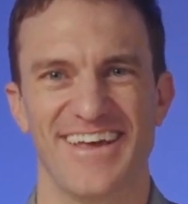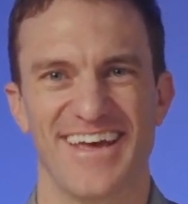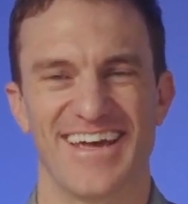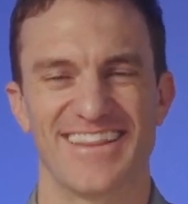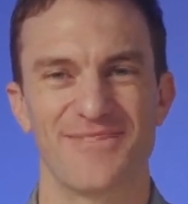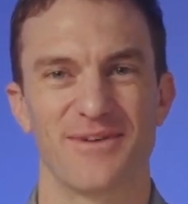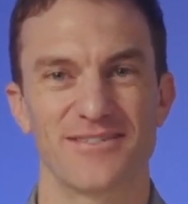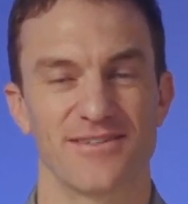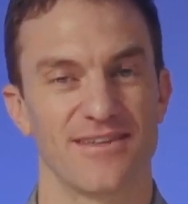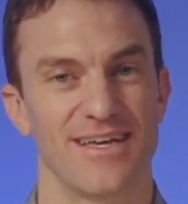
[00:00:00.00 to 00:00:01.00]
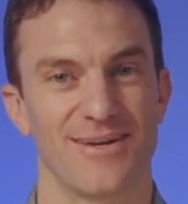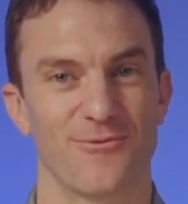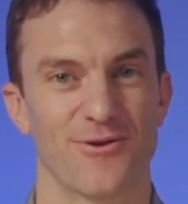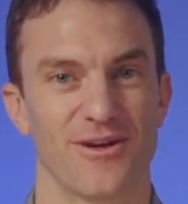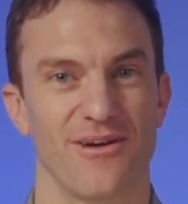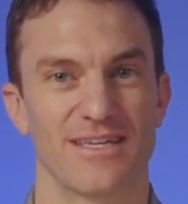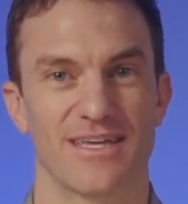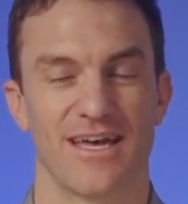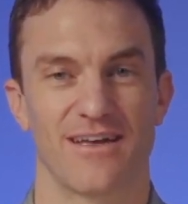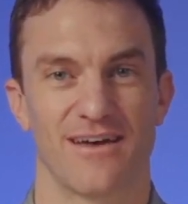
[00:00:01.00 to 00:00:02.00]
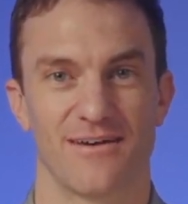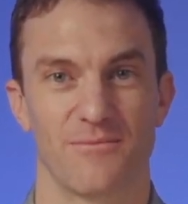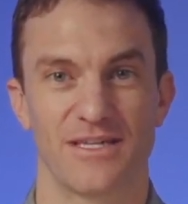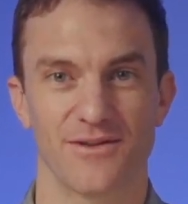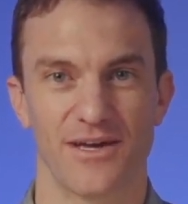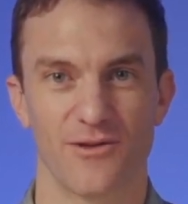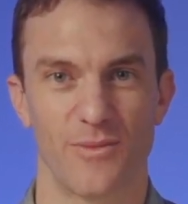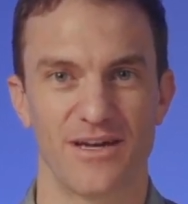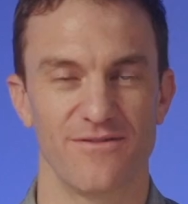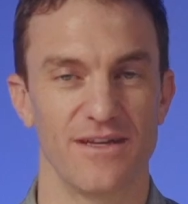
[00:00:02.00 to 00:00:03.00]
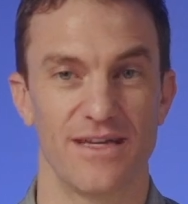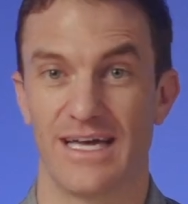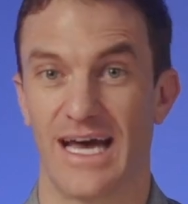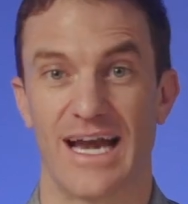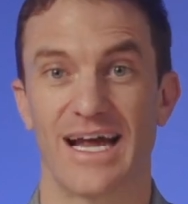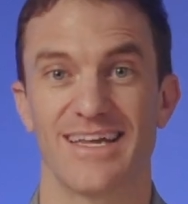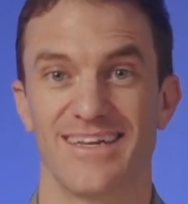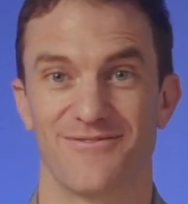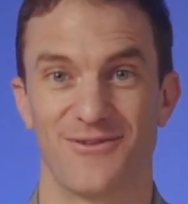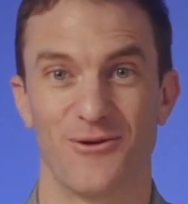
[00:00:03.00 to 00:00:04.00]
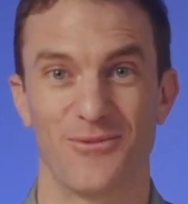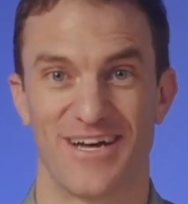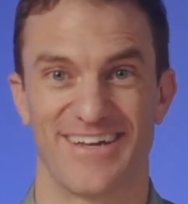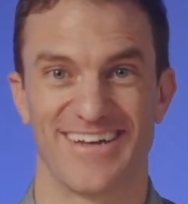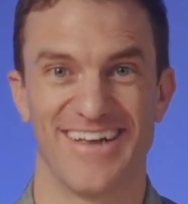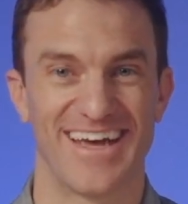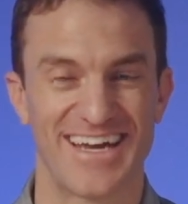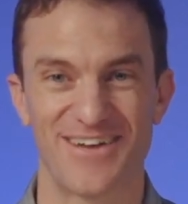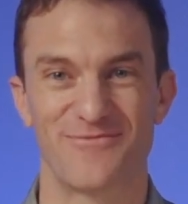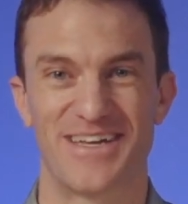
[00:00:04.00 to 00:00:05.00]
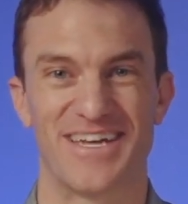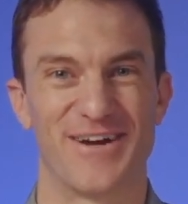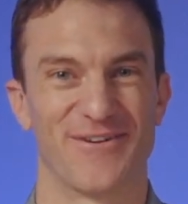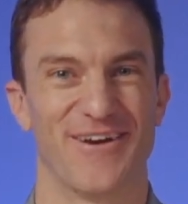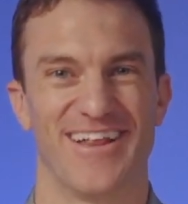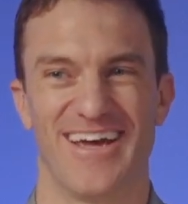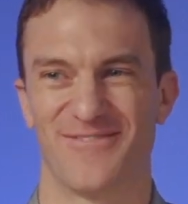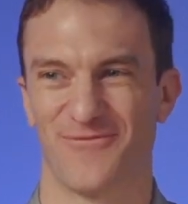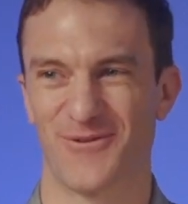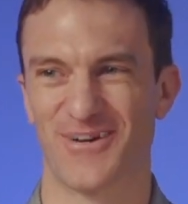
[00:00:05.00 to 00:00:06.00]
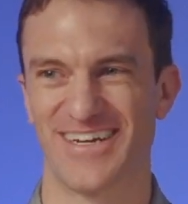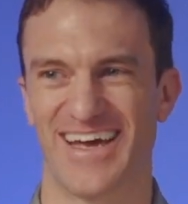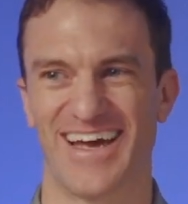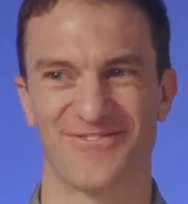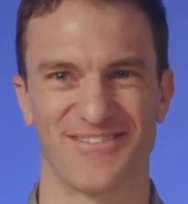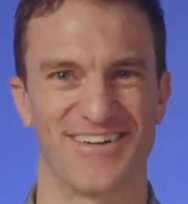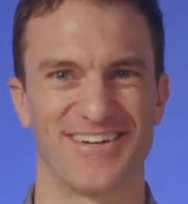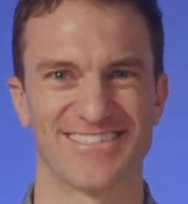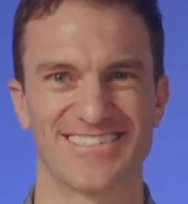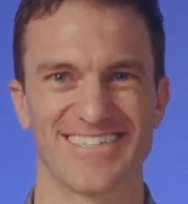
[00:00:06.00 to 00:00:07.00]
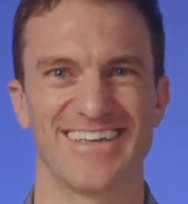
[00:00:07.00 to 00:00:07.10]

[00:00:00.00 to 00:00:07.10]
And they mentioned that Awardco has a mental health benefit, and I didn't even know about it. And I've been here like 4.5 years.